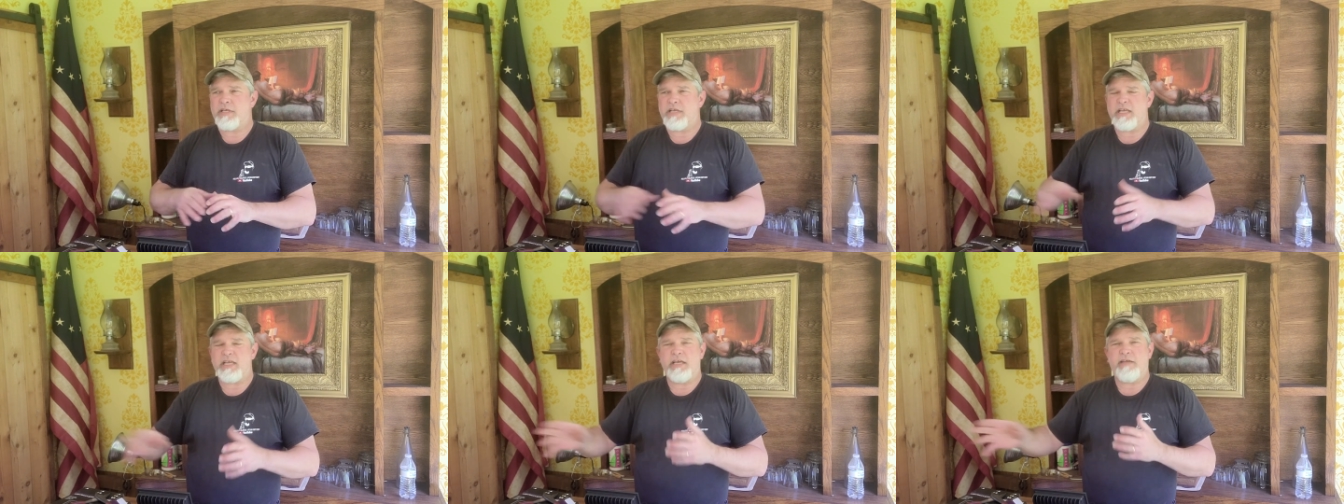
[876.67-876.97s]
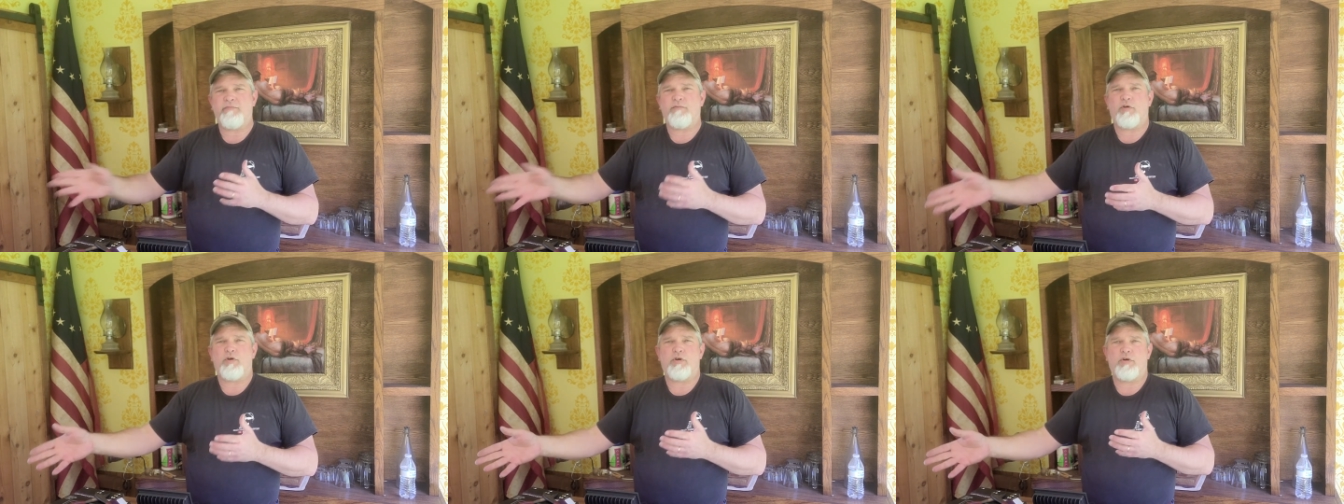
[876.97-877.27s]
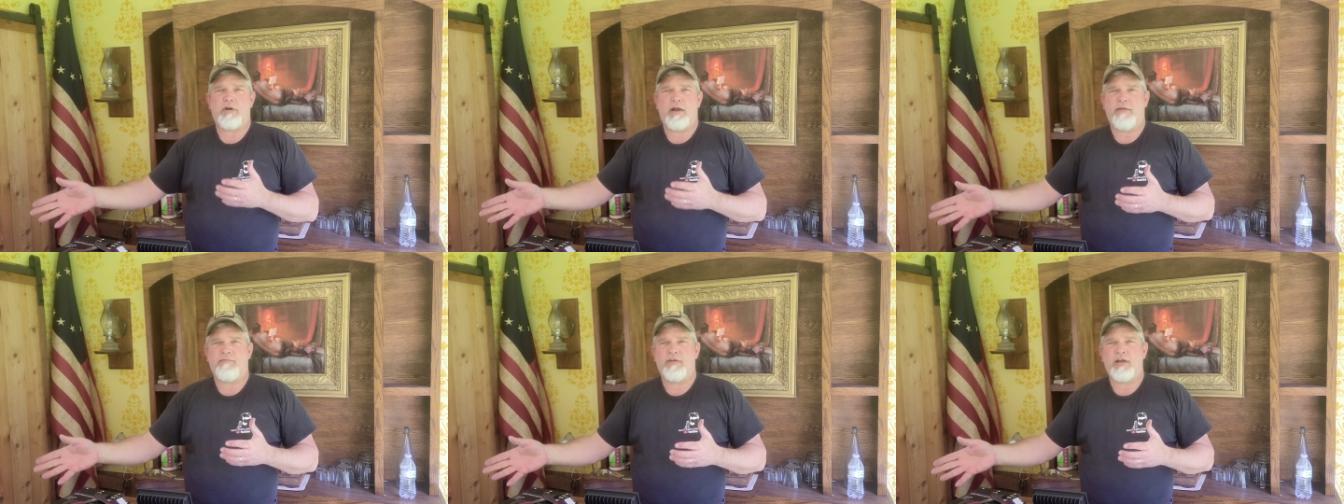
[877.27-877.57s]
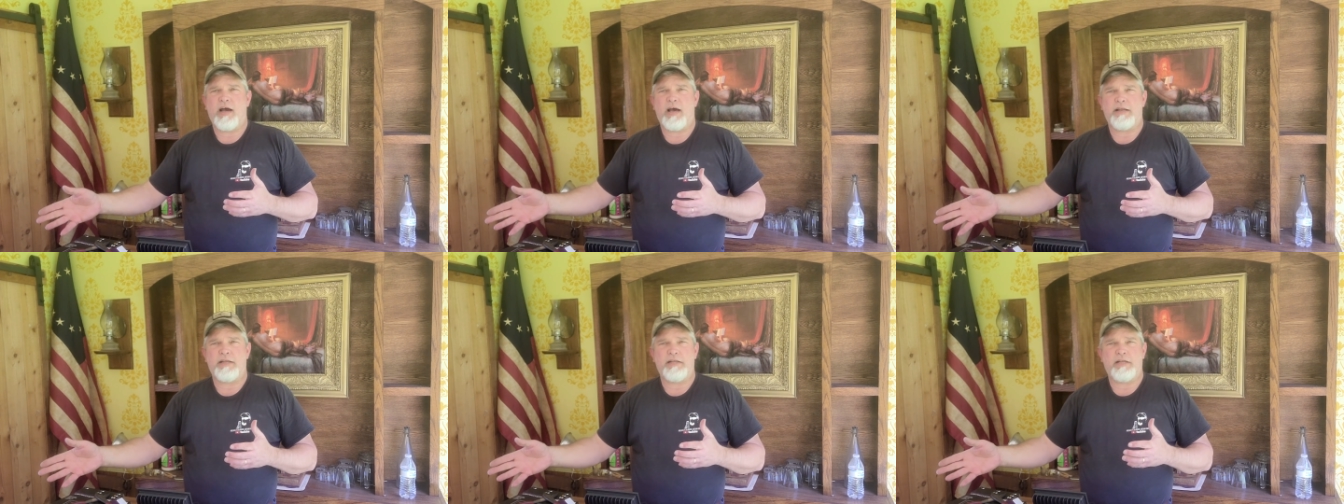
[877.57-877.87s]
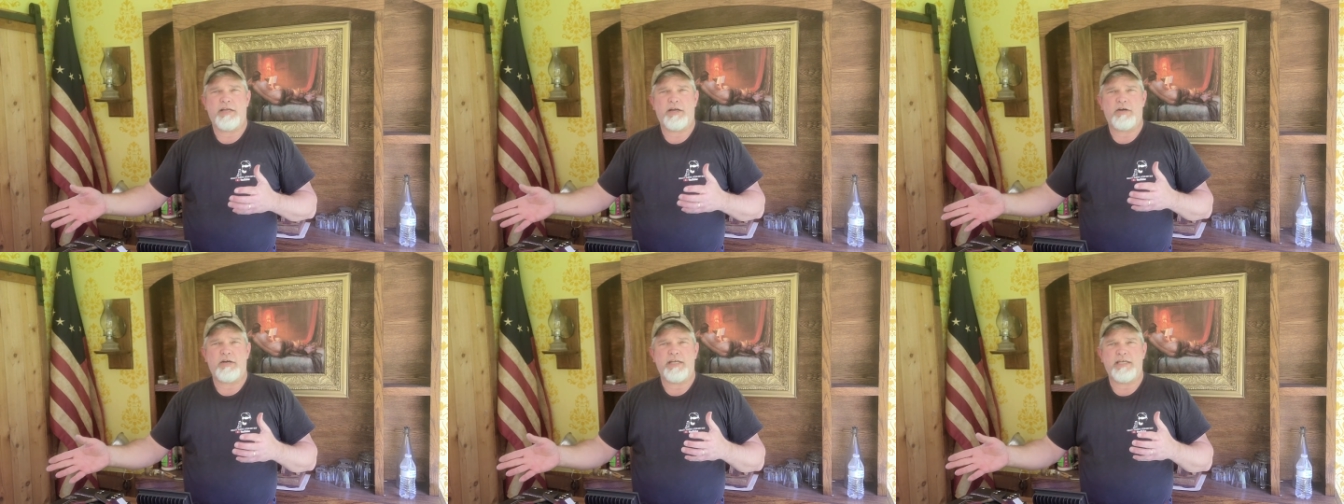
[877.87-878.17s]
the inverter I've got in
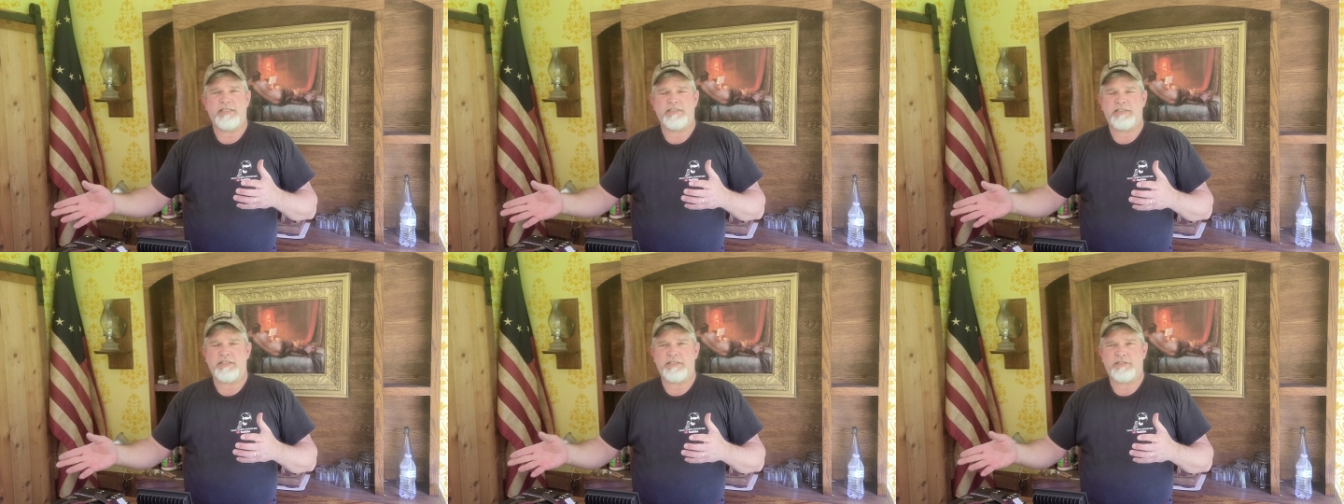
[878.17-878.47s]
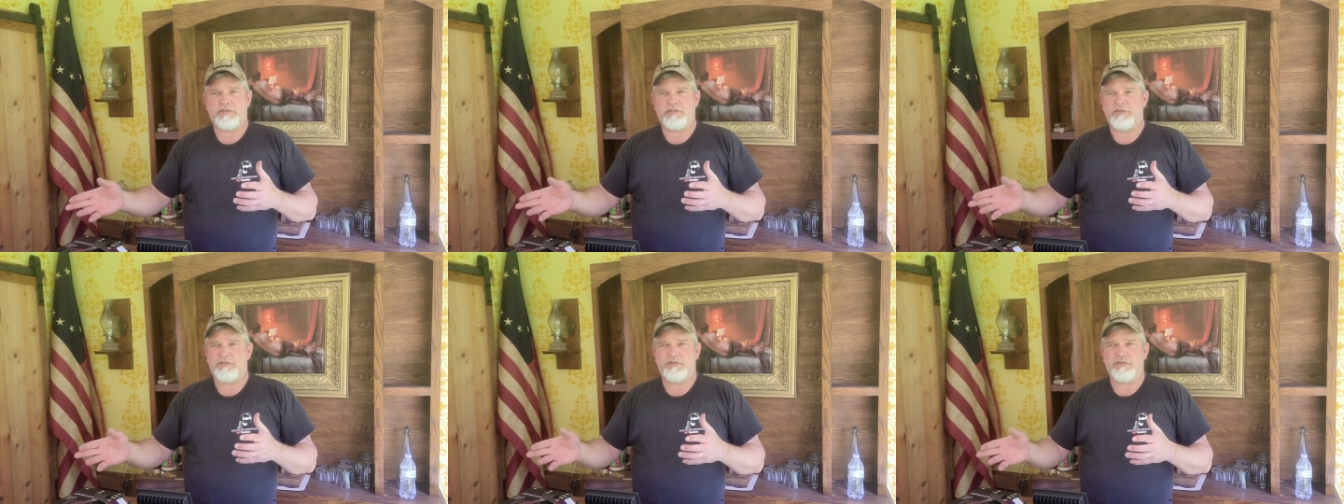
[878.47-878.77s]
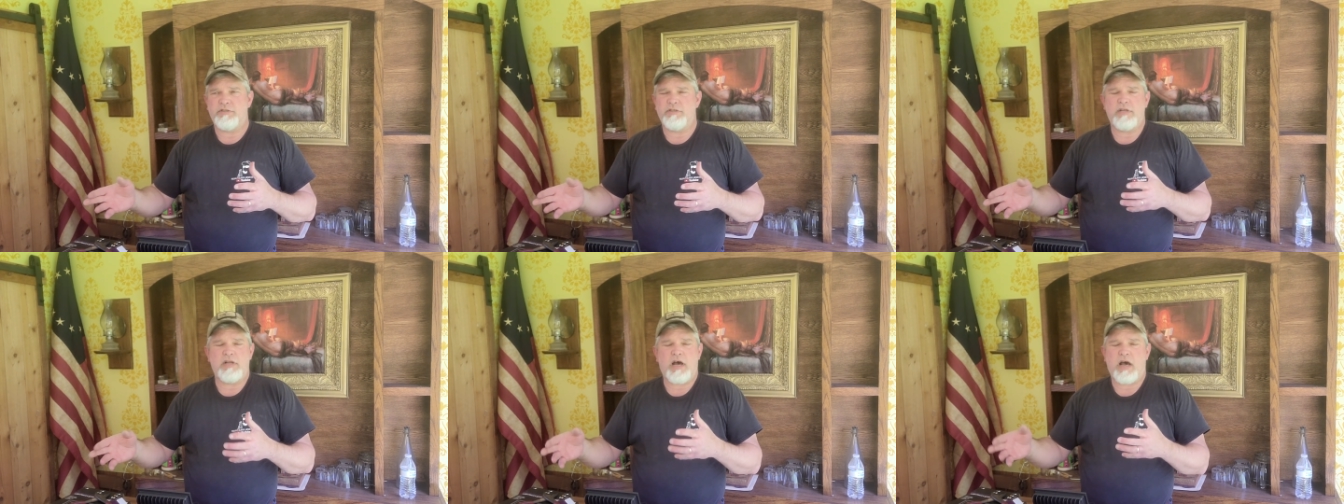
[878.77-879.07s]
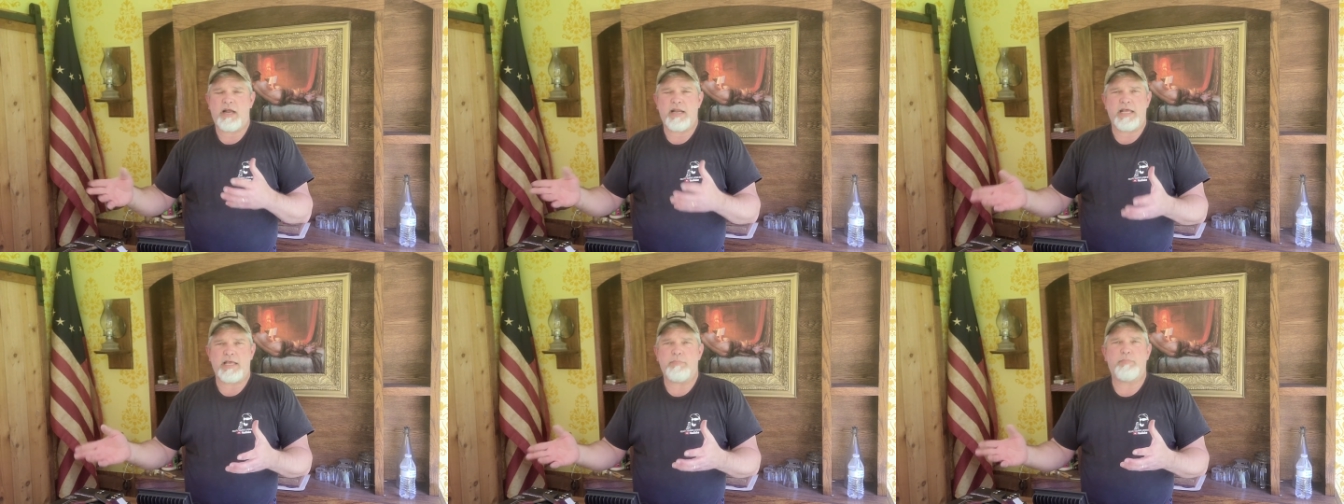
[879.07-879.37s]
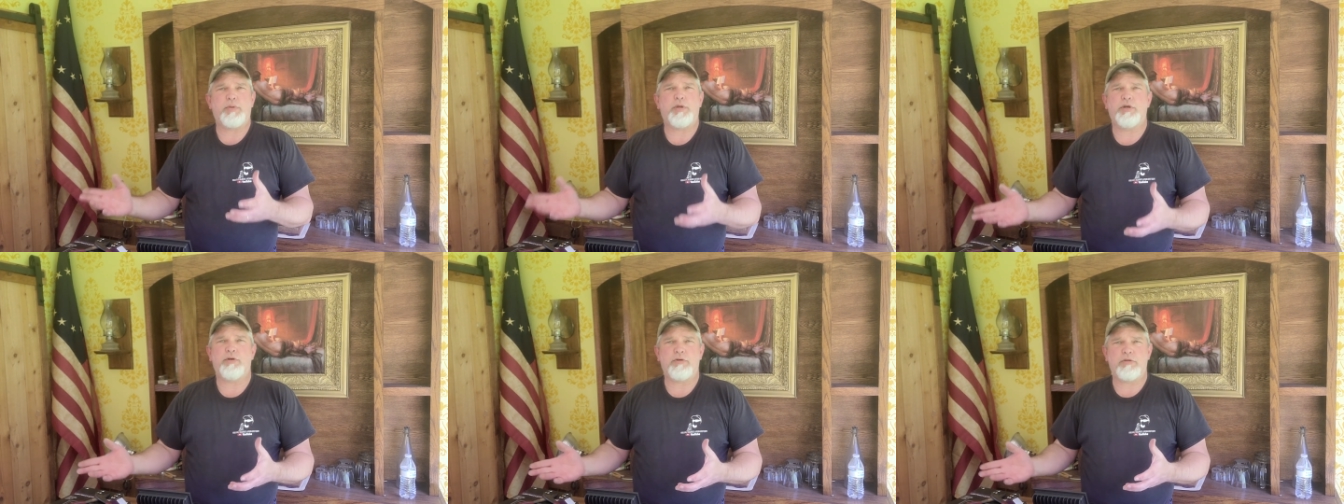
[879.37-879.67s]
there is it's not a
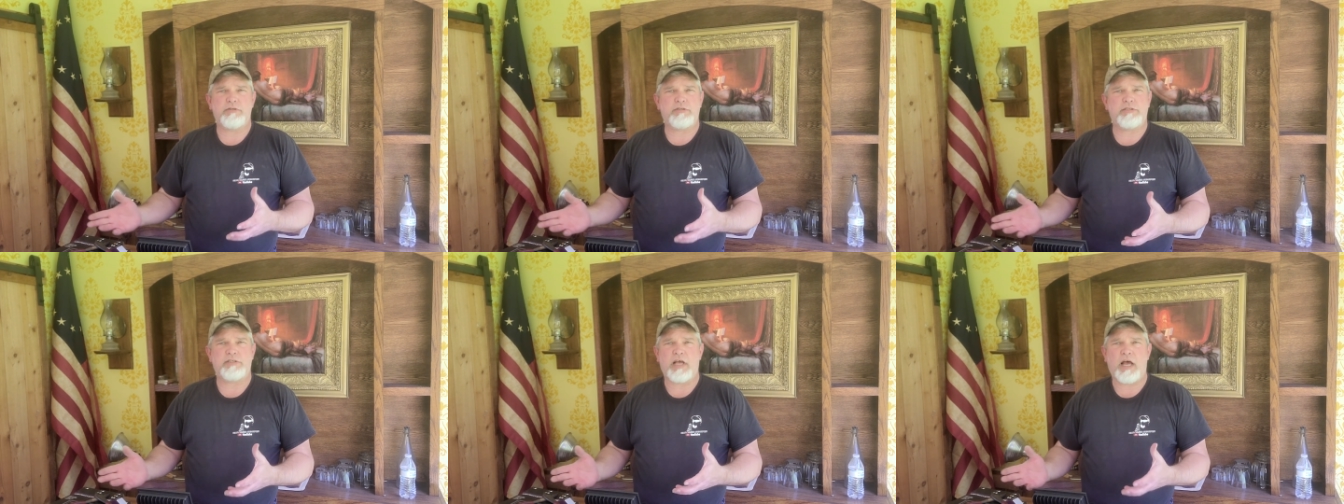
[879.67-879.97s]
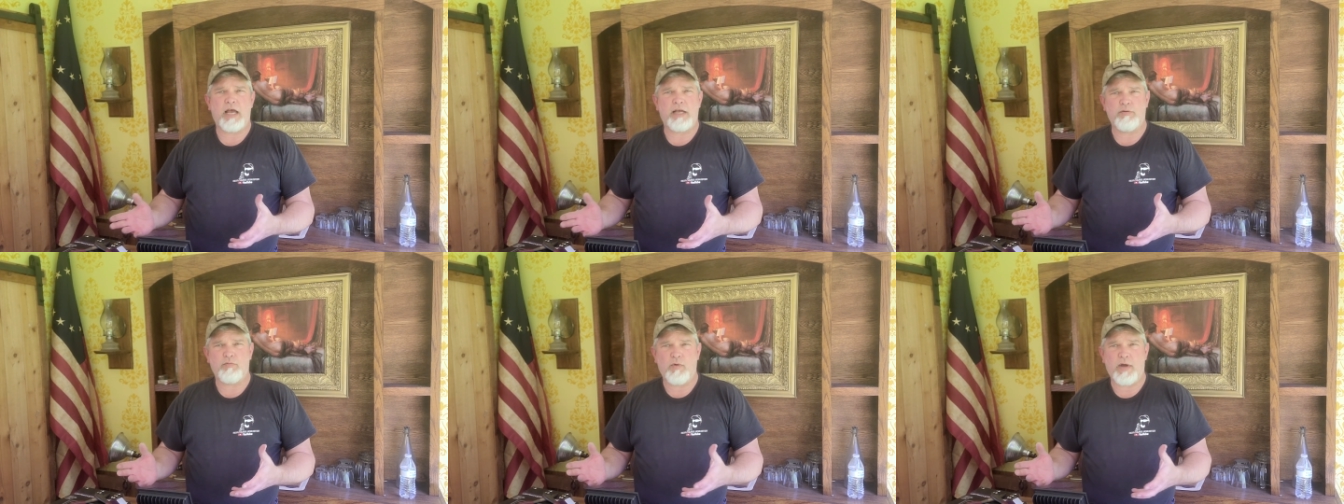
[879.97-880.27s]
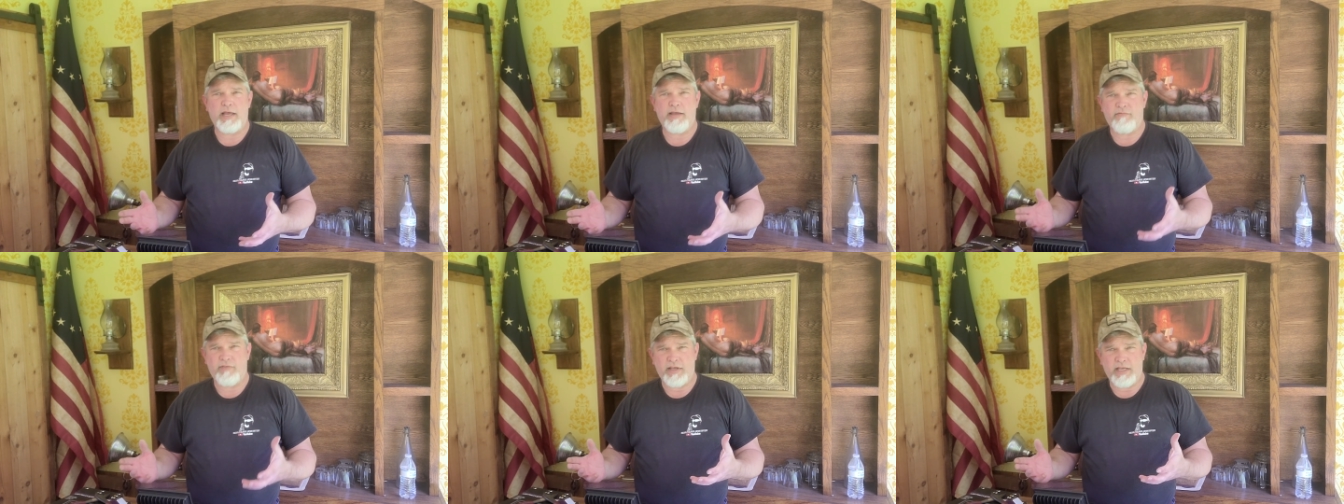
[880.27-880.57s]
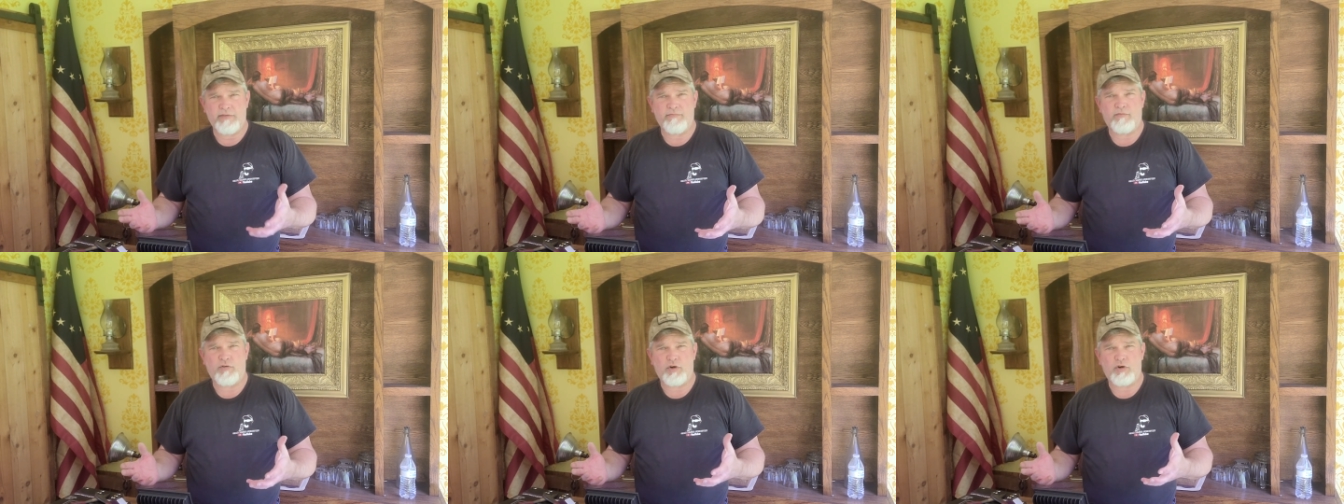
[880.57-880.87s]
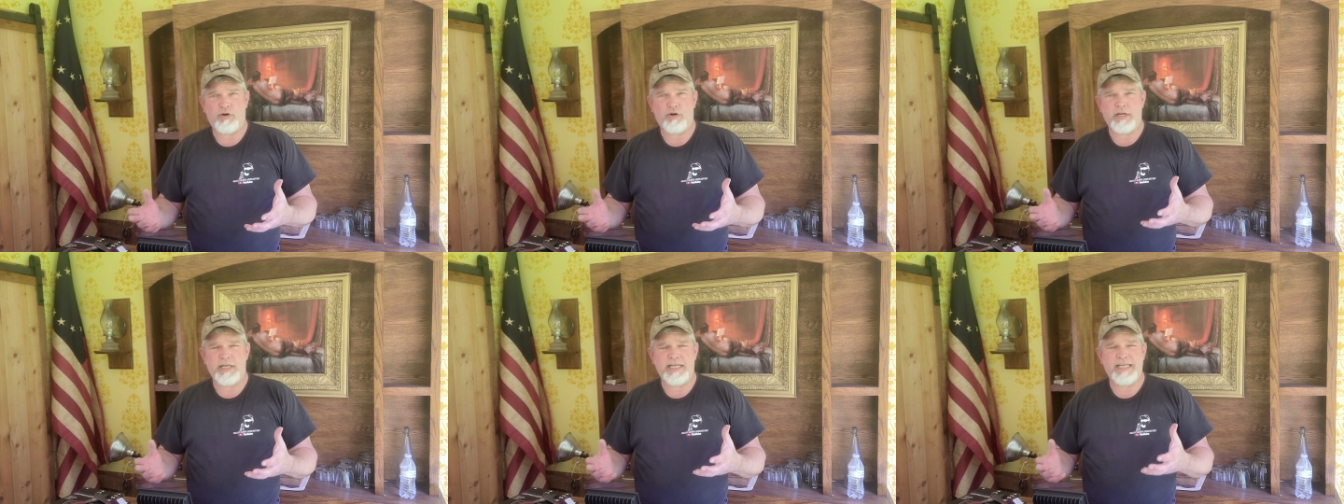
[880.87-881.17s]
pure sine wave inverter.